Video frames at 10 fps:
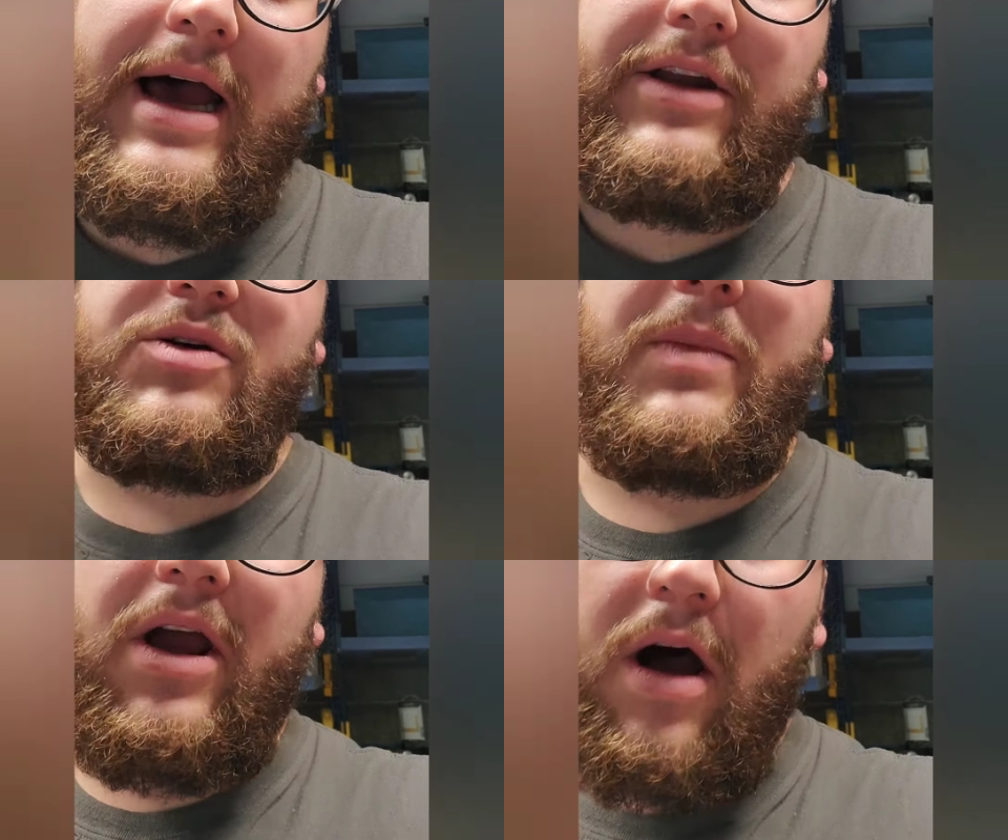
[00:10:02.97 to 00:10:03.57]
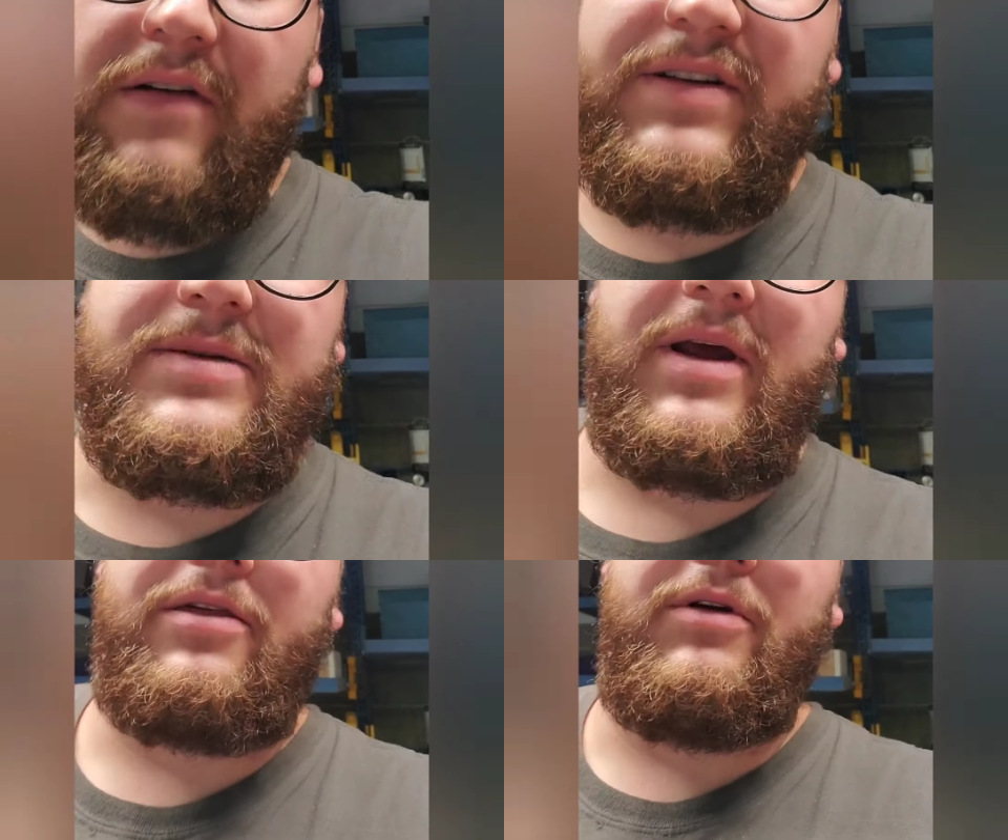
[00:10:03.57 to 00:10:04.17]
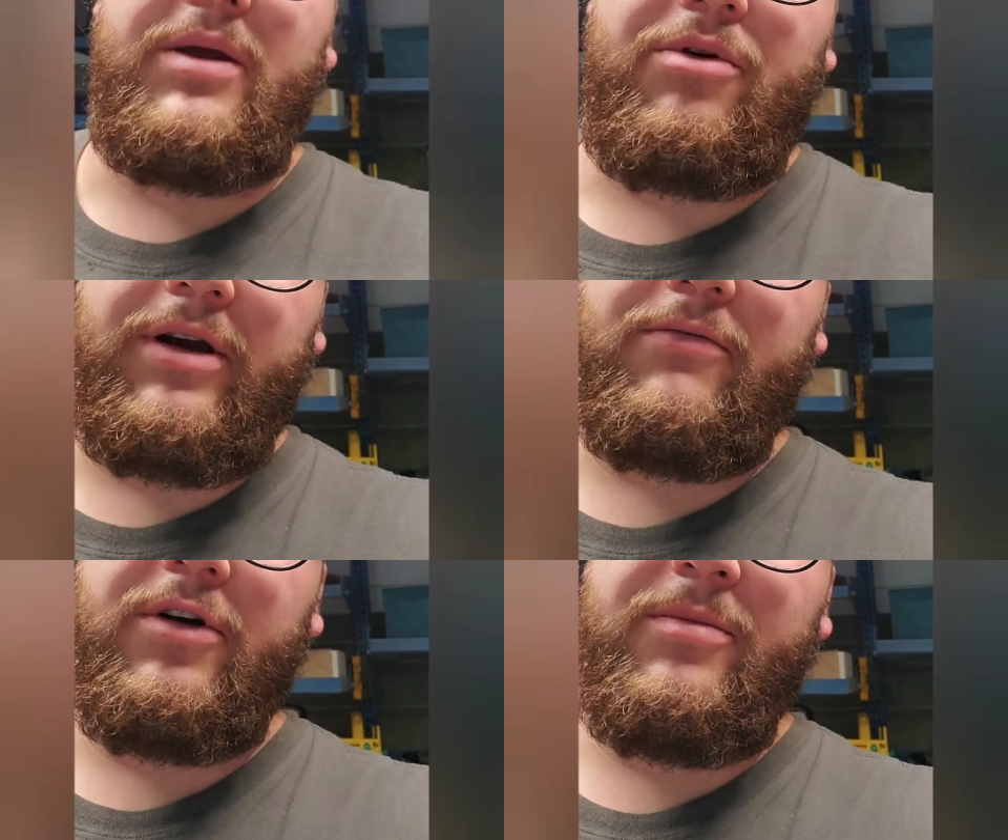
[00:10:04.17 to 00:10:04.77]
my office, my 3D
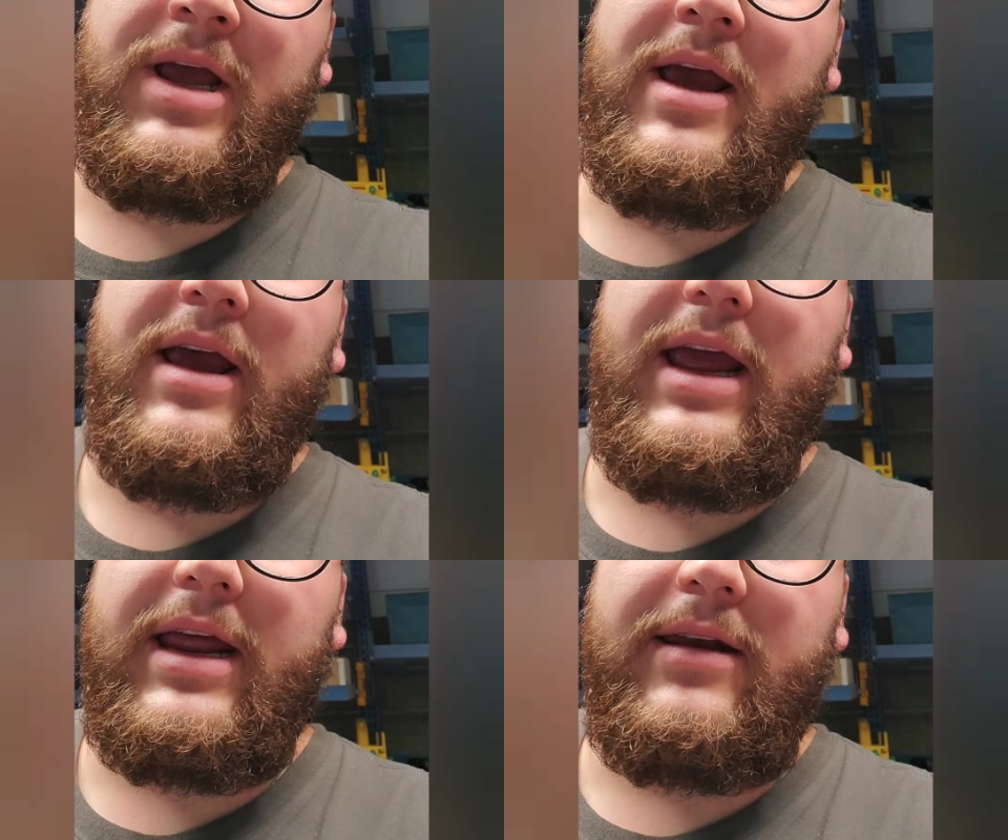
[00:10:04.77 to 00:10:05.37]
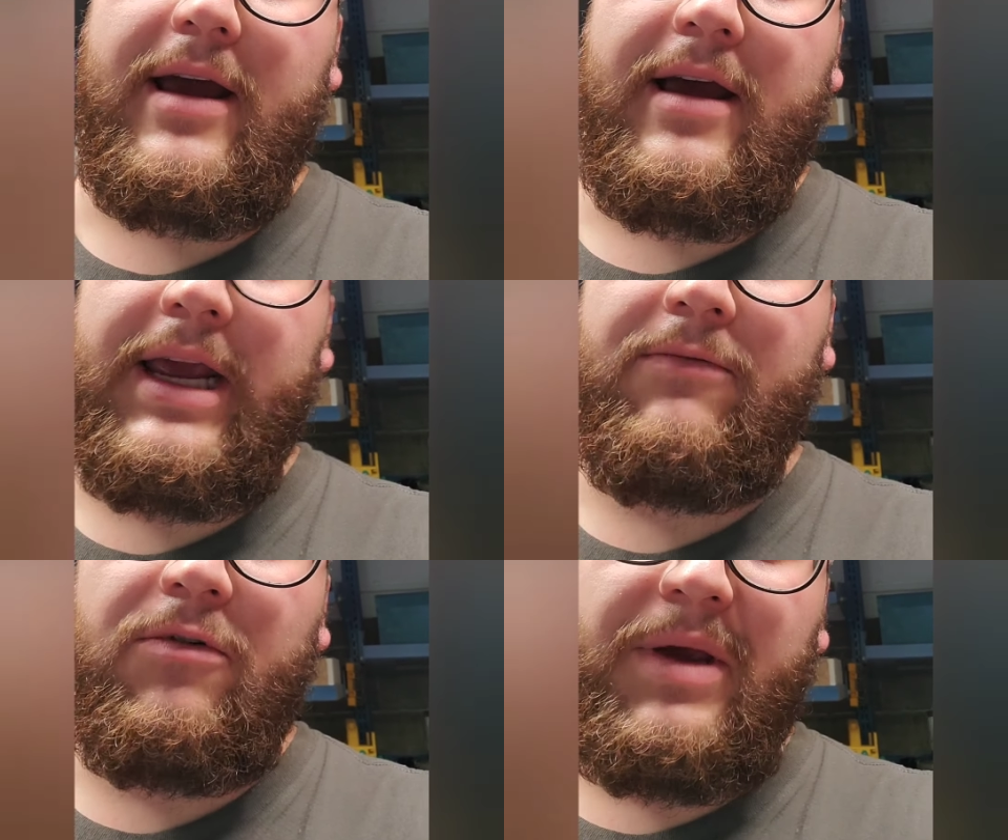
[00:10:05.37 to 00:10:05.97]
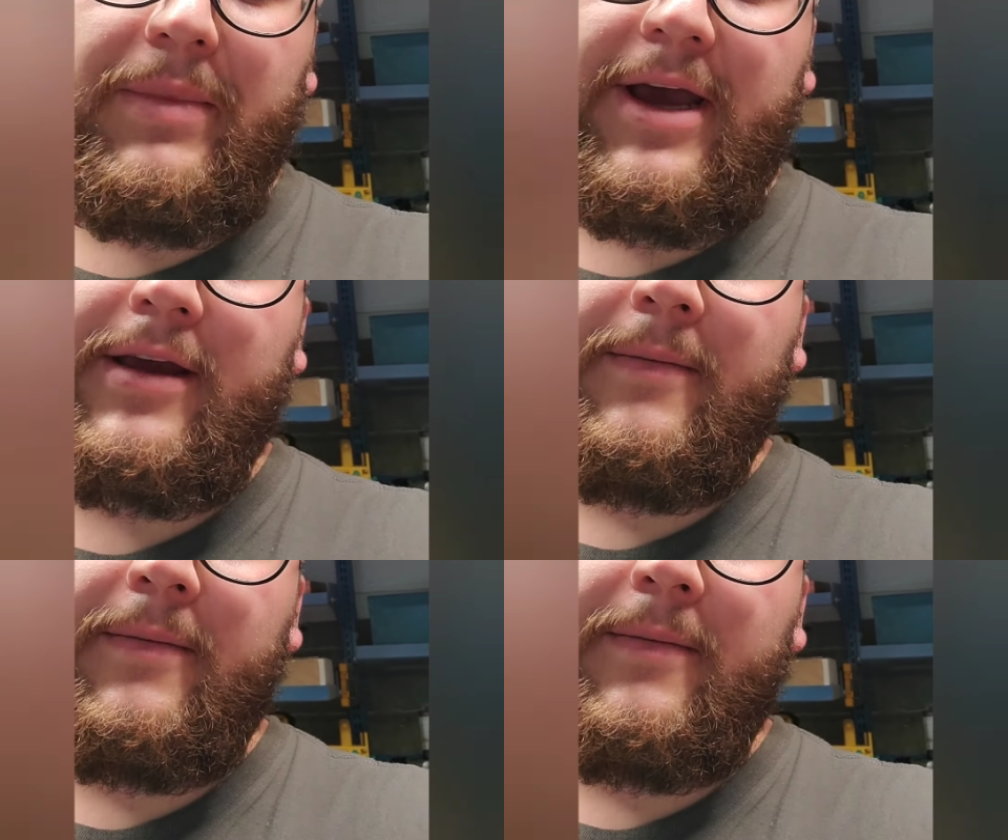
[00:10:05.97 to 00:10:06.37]
print room, and we'll meet back.